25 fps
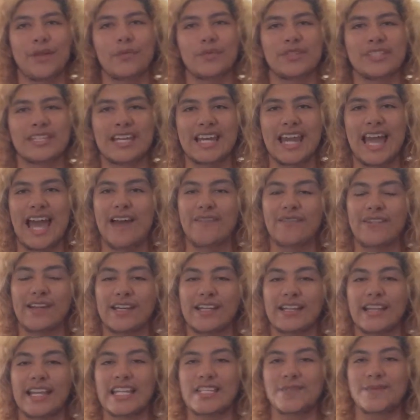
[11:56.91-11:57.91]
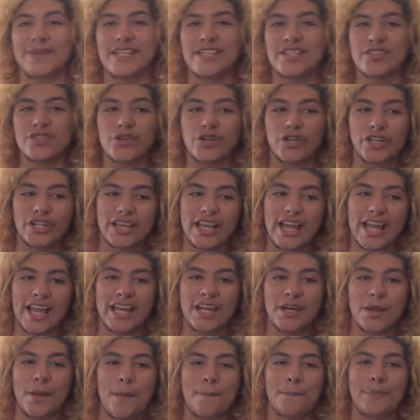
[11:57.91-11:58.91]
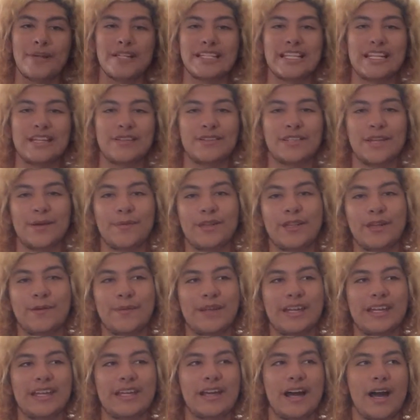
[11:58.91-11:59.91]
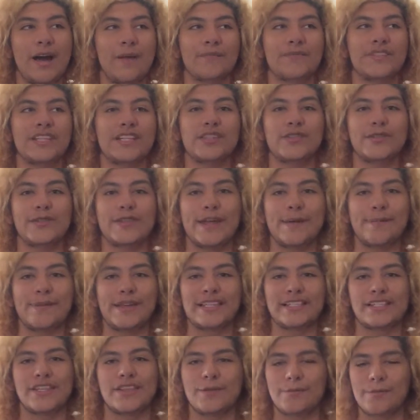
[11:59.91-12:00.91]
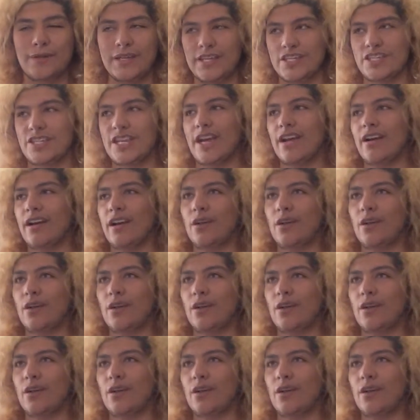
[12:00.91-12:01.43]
was gonna have like a lesbian storyline, but WWE didn't do that because of the PG